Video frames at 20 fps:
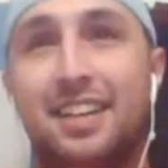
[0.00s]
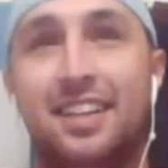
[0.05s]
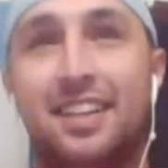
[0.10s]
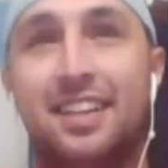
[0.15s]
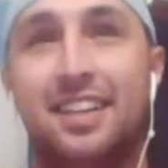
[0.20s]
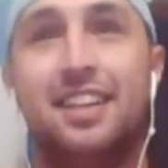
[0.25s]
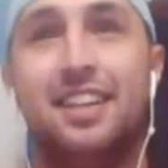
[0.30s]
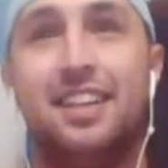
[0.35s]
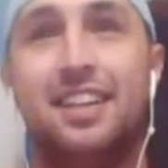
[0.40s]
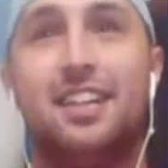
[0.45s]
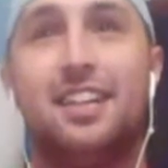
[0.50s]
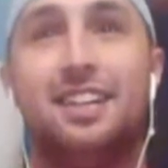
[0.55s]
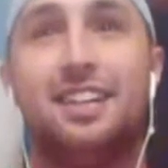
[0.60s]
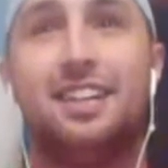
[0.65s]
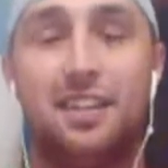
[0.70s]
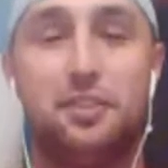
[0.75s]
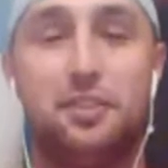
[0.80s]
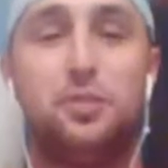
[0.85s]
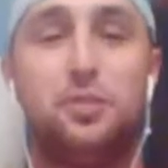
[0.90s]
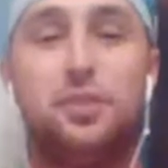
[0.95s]

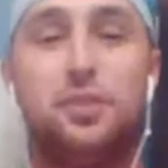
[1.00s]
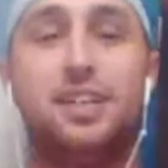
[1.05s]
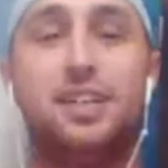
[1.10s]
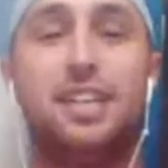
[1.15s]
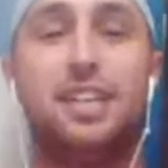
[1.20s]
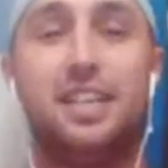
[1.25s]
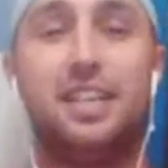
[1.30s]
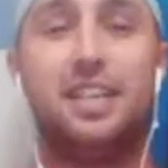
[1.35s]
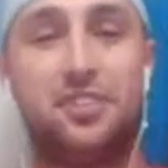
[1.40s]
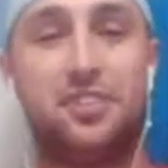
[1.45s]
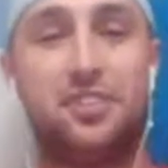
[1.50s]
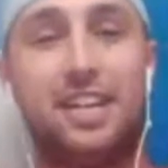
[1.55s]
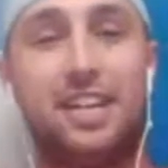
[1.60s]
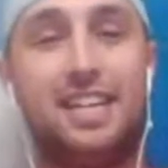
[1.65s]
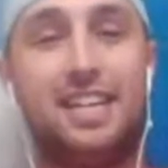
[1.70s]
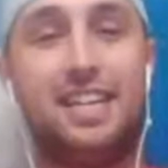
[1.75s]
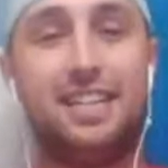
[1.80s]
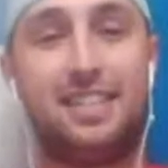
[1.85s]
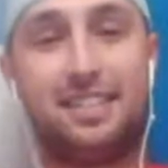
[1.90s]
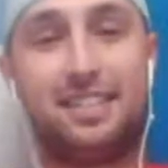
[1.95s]
not too good yesterday
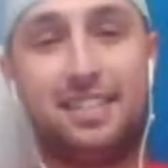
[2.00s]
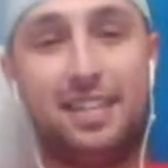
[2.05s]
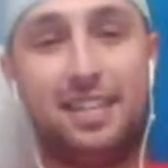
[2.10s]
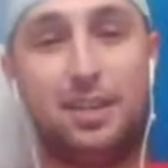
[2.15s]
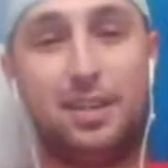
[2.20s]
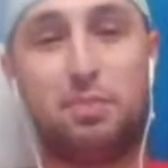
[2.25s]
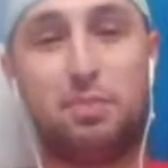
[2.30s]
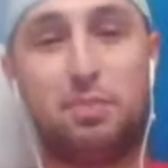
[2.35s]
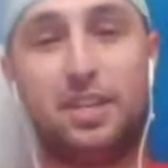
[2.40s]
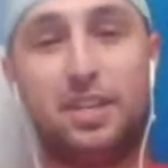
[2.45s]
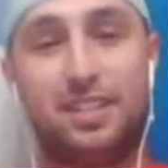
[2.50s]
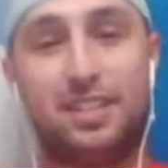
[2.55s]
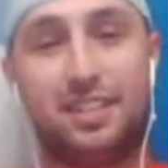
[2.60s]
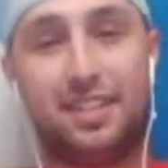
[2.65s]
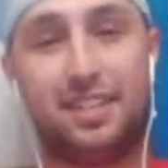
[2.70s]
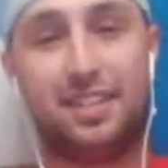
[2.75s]
in DC, but